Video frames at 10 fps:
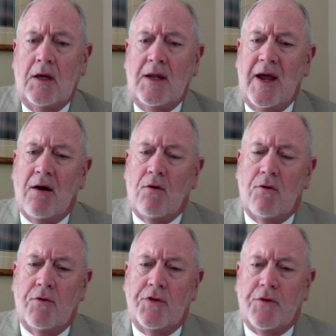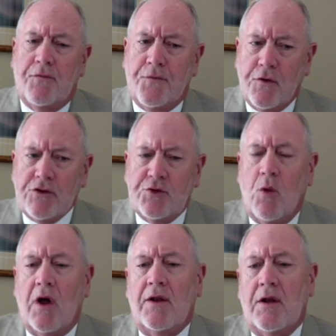Now, the first
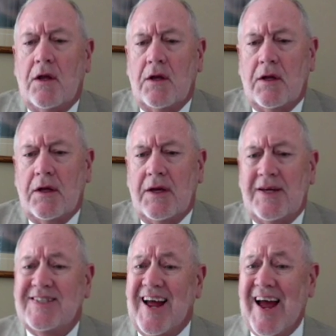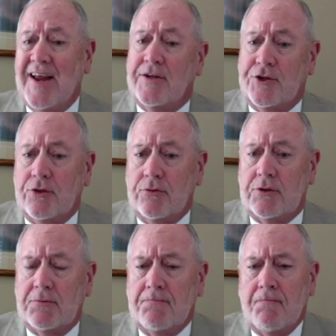one is
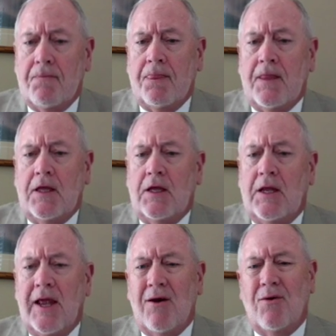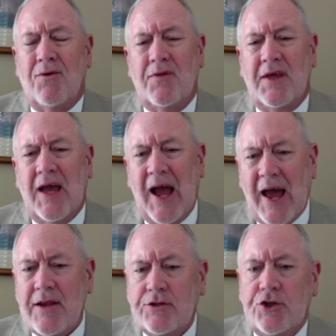attitudes. Now, the
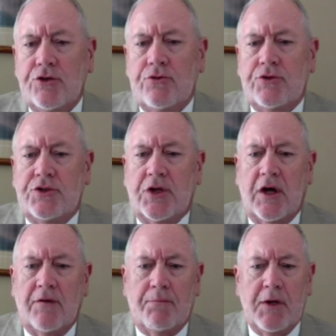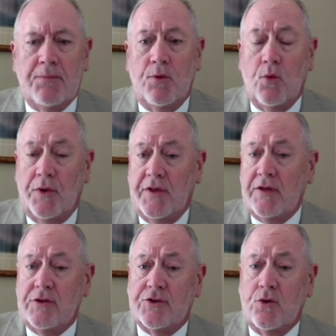attitudes of people
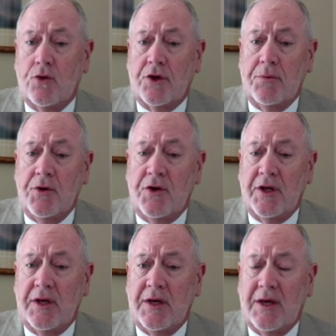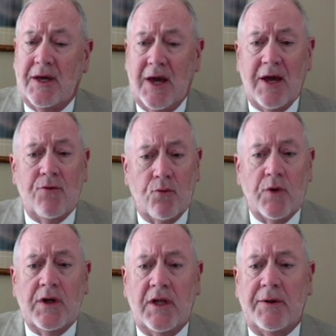within the school community can
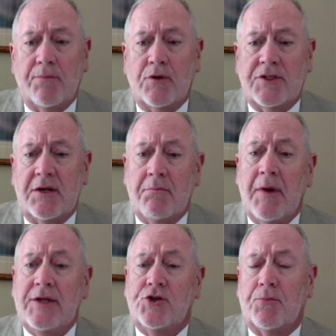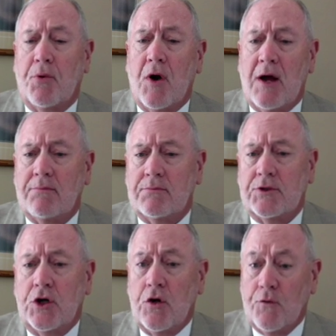really present major problems
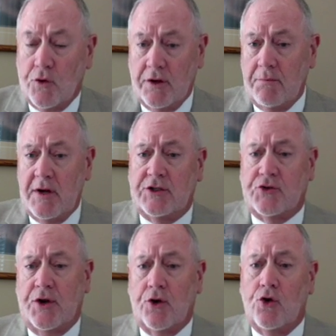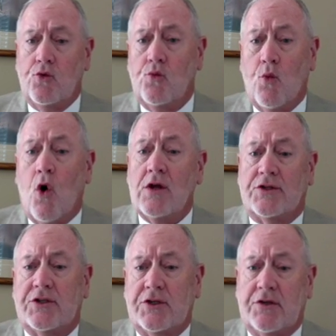for an administrator who
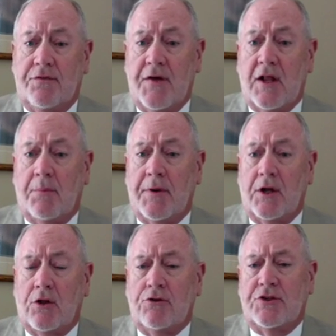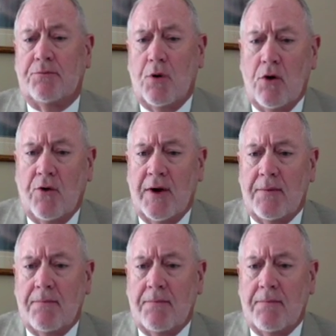wants to develop an inclusive program.